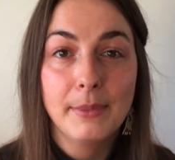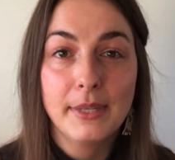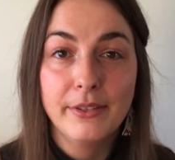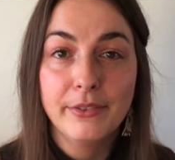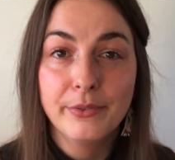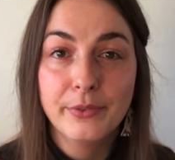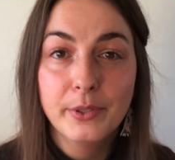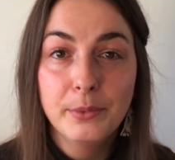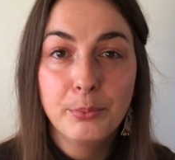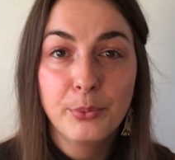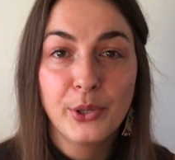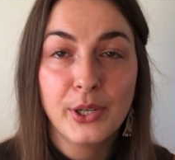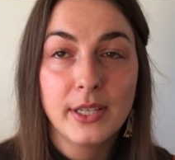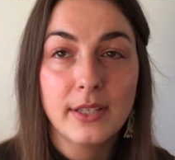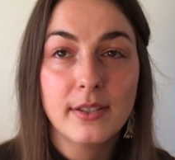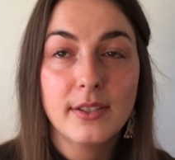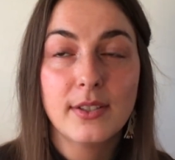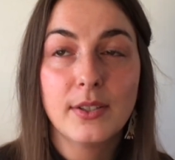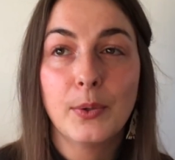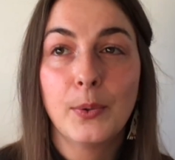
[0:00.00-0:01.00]

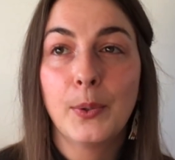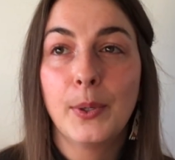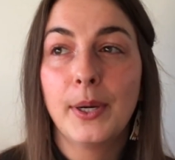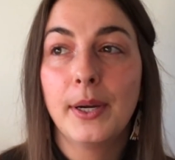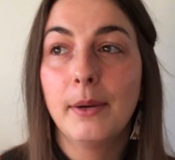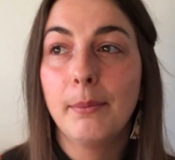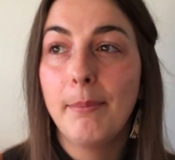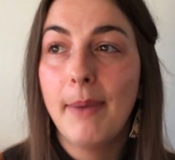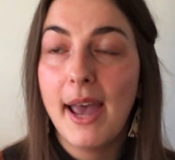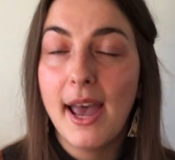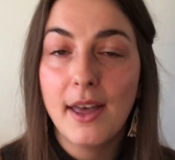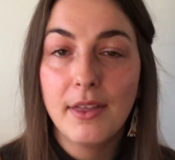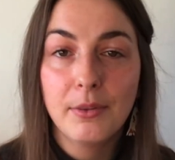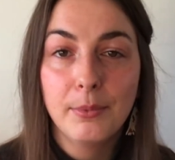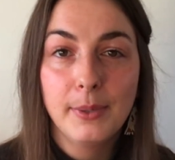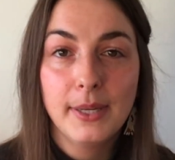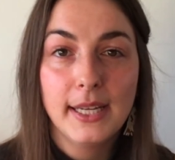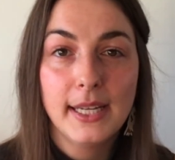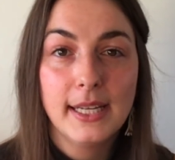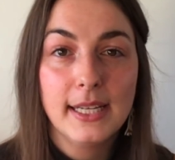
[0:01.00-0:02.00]
footprints or
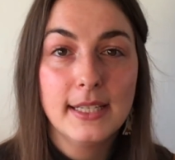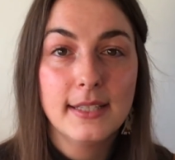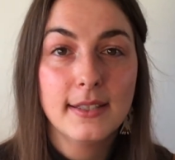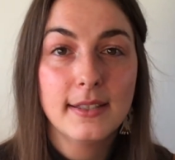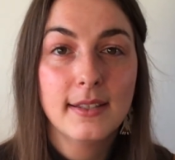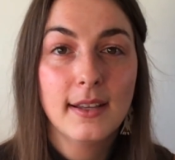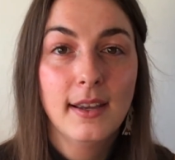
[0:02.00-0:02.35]
pathways,